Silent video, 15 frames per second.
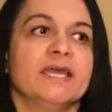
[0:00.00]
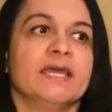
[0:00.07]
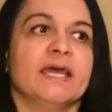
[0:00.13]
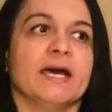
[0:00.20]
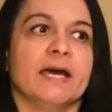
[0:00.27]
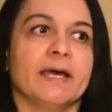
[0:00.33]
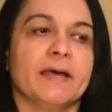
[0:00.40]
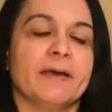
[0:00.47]

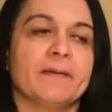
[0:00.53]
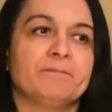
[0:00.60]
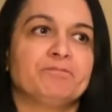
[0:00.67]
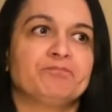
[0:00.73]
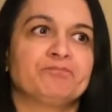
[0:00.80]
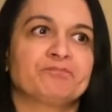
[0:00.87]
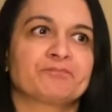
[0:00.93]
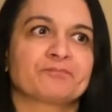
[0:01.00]

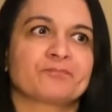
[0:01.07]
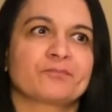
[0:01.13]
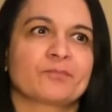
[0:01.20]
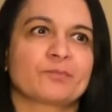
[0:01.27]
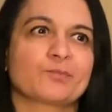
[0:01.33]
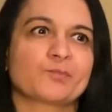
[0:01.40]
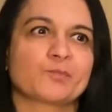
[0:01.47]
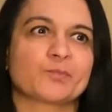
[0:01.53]

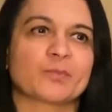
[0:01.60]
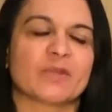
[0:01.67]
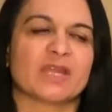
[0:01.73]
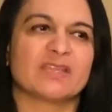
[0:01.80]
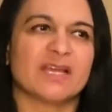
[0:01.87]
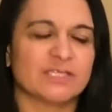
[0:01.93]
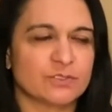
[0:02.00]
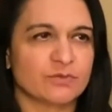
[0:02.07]

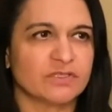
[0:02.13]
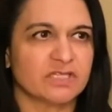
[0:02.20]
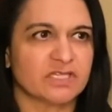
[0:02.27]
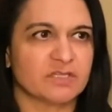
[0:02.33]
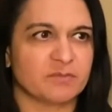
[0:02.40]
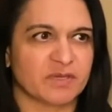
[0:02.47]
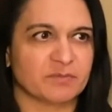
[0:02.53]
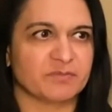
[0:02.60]
that's really
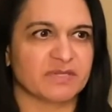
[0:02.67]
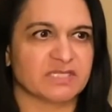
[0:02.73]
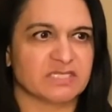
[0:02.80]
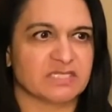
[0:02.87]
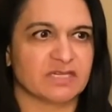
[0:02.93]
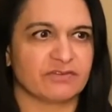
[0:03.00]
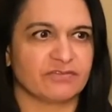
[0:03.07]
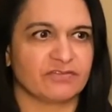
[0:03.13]
the big
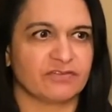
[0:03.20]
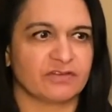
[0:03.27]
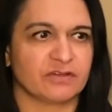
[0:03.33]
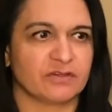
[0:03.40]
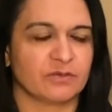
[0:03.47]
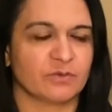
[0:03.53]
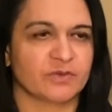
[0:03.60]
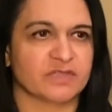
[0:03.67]
stuff
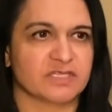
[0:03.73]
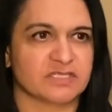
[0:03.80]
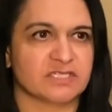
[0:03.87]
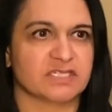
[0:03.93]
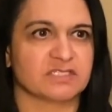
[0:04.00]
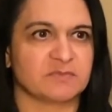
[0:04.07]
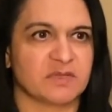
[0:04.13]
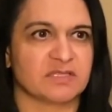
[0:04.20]
with the
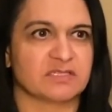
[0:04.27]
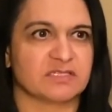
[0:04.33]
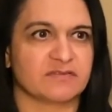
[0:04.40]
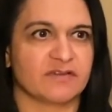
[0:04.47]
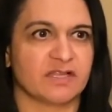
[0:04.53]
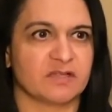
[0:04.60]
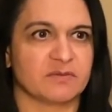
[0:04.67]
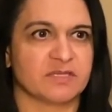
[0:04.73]
6-month
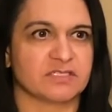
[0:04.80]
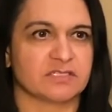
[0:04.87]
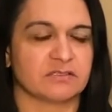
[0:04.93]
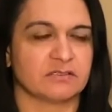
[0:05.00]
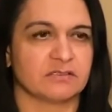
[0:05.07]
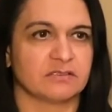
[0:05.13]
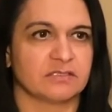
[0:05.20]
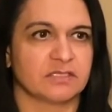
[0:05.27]

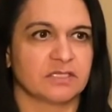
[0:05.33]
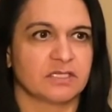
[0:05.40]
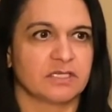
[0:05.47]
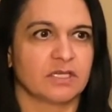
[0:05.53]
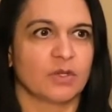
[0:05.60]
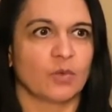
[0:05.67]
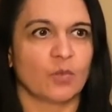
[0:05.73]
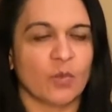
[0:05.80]
developmental,
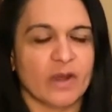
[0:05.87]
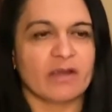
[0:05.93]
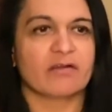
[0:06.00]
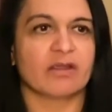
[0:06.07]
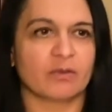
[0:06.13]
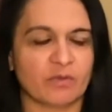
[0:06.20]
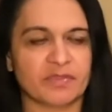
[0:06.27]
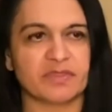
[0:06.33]
where
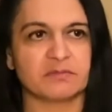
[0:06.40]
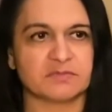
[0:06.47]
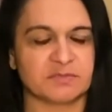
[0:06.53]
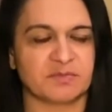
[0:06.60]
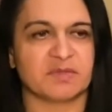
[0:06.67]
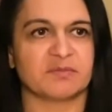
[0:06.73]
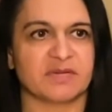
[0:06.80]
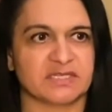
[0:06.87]
I want them to
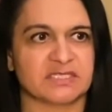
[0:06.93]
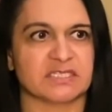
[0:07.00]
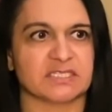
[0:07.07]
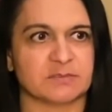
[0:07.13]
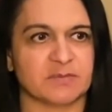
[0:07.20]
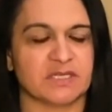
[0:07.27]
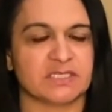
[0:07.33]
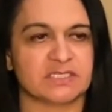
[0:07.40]
be by 6
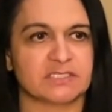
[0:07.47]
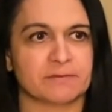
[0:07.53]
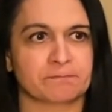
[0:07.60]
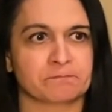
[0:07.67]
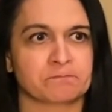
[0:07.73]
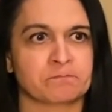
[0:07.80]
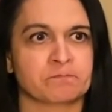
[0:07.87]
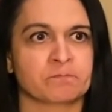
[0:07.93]
months.
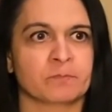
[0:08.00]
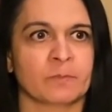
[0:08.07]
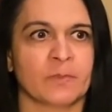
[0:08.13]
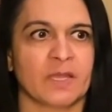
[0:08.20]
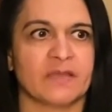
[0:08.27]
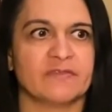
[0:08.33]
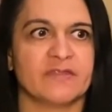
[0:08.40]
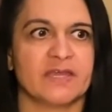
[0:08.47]

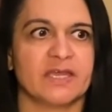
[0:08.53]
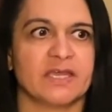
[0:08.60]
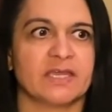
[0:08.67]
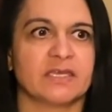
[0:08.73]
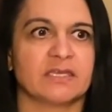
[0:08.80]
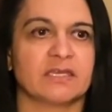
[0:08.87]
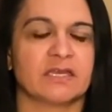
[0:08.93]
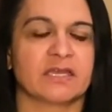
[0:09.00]
And
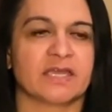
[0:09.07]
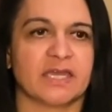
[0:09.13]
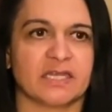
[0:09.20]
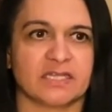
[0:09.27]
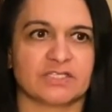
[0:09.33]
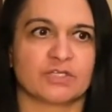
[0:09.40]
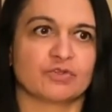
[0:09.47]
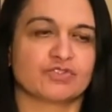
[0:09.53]
then again,
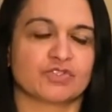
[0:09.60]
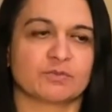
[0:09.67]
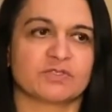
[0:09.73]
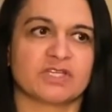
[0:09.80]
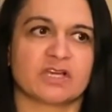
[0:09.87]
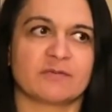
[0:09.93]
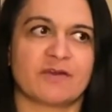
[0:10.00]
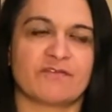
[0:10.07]
I told you we'll
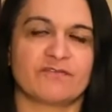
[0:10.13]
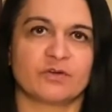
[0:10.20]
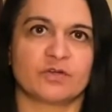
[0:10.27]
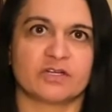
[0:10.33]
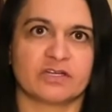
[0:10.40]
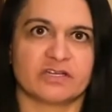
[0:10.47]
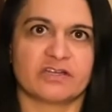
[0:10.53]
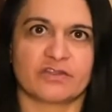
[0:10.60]
talk about food
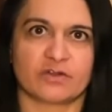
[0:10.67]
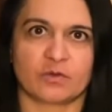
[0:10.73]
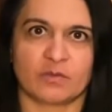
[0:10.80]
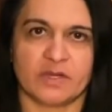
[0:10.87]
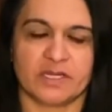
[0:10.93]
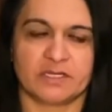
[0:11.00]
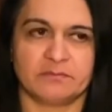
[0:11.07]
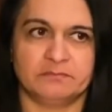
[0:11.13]
on another
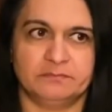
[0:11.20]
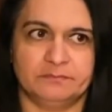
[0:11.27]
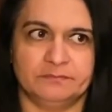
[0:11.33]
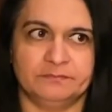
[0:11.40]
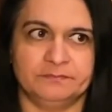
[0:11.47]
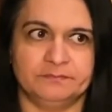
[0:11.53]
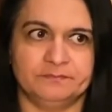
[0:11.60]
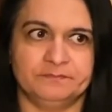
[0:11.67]
one.
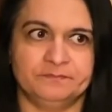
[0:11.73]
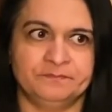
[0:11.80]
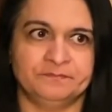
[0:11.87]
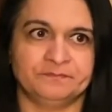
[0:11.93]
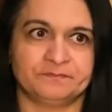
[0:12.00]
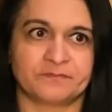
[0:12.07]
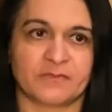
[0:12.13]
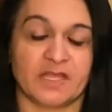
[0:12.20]

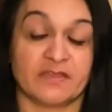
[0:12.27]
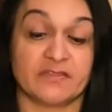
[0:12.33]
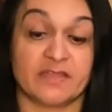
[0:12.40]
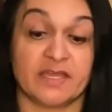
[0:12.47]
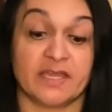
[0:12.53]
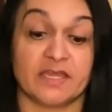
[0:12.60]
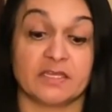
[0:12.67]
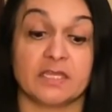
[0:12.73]
And
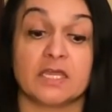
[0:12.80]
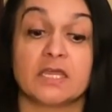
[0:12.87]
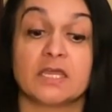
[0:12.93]
then